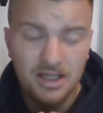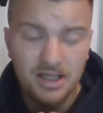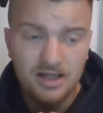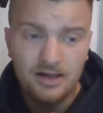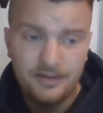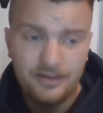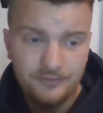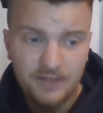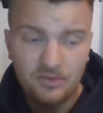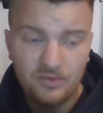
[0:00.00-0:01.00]
I've
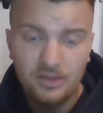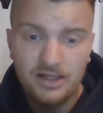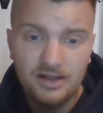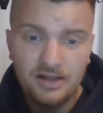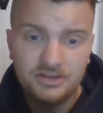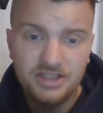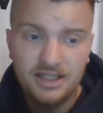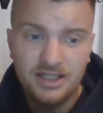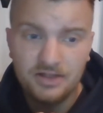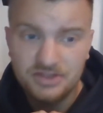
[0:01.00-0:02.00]
never rated Elche.
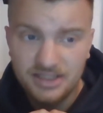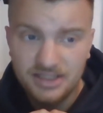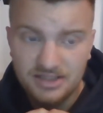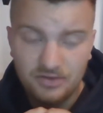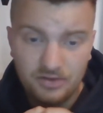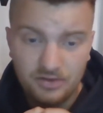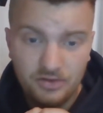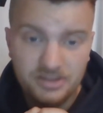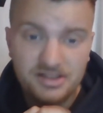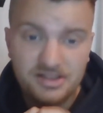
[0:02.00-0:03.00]
Elche is not a good
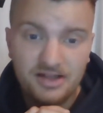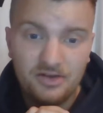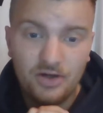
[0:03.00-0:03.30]
side at all.